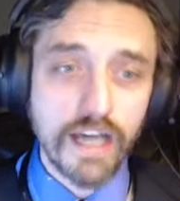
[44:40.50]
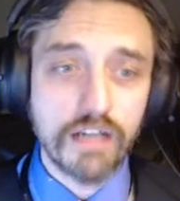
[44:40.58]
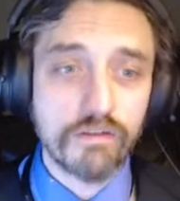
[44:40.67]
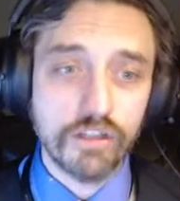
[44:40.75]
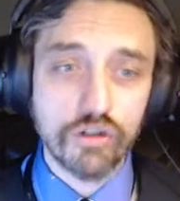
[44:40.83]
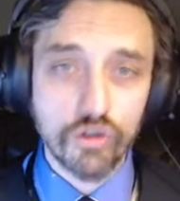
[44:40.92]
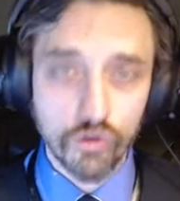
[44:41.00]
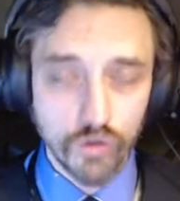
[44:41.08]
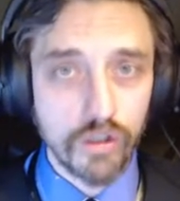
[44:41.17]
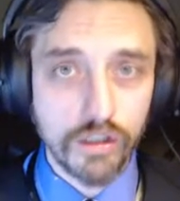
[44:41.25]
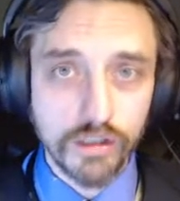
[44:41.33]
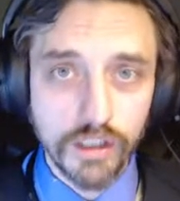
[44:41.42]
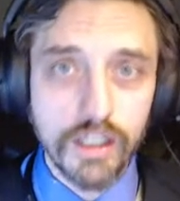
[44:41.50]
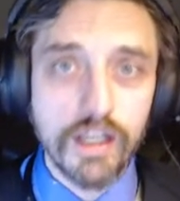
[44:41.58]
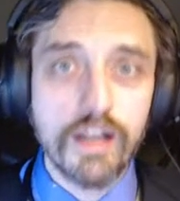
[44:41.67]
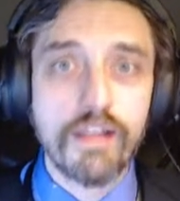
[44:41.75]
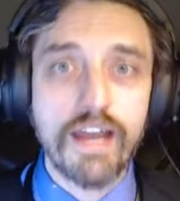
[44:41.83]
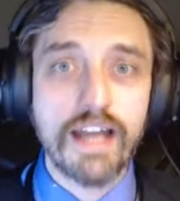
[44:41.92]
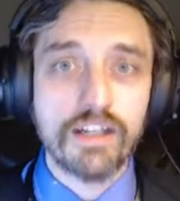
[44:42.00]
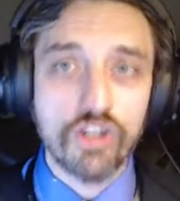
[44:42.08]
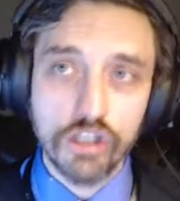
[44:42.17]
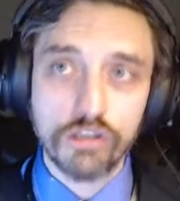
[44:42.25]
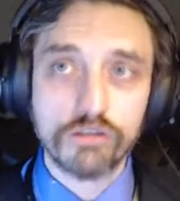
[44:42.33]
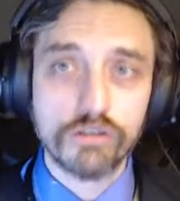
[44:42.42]
out of control that
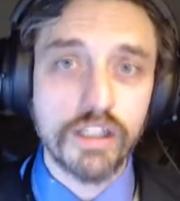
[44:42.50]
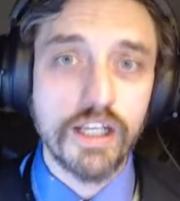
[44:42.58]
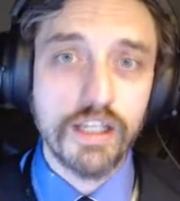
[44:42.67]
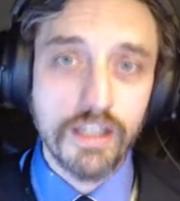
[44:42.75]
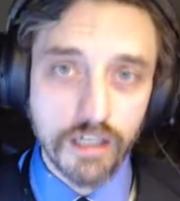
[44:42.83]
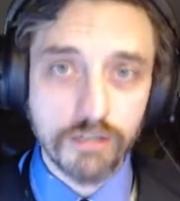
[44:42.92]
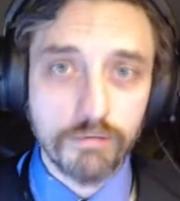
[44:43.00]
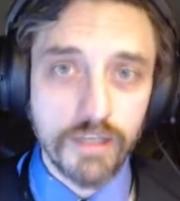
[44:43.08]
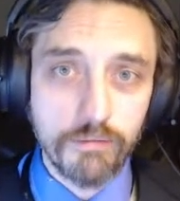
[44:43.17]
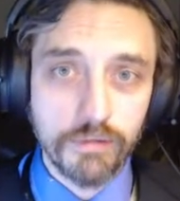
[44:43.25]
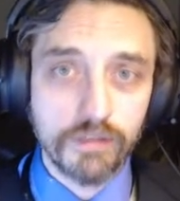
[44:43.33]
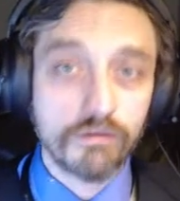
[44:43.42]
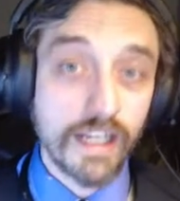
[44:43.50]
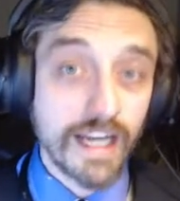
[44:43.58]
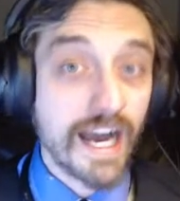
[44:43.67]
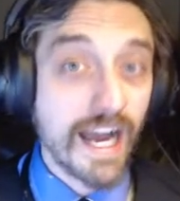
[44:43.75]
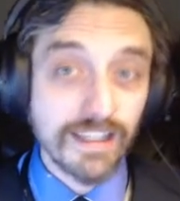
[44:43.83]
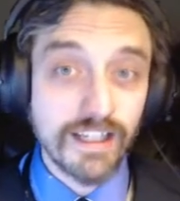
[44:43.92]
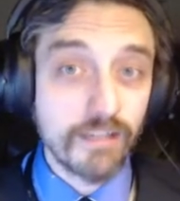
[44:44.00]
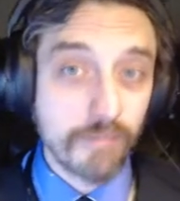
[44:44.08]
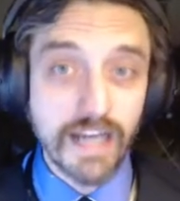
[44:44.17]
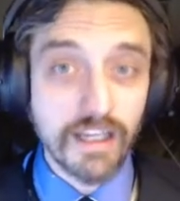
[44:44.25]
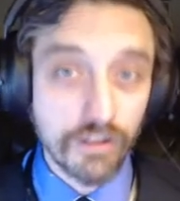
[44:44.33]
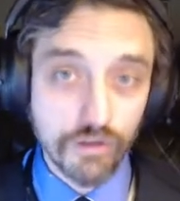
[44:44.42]
children and young people, like I did back in